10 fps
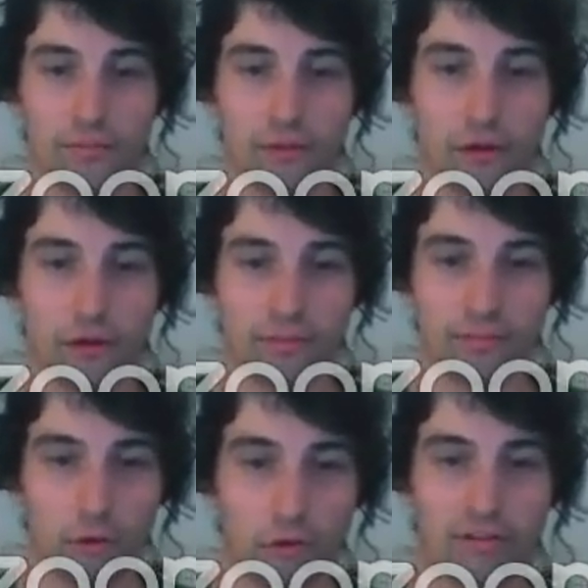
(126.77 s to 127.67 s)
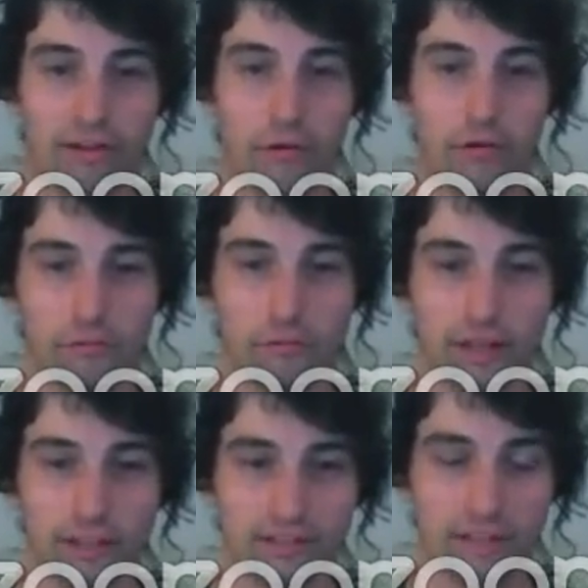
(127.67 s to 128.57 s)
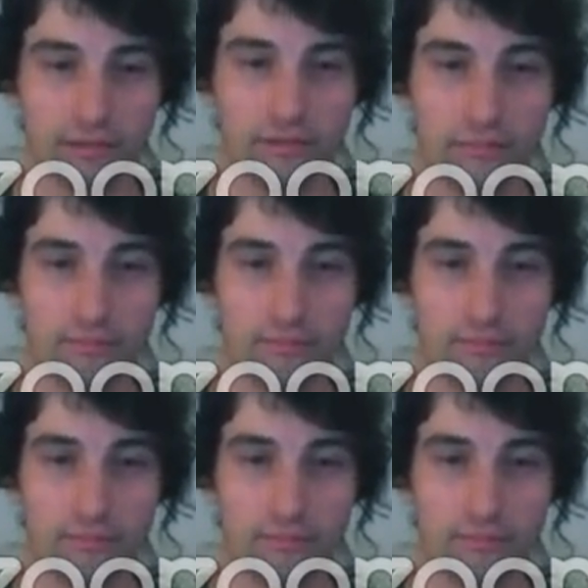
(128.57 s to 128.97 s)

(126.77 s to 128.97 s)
because both cannot do any steps.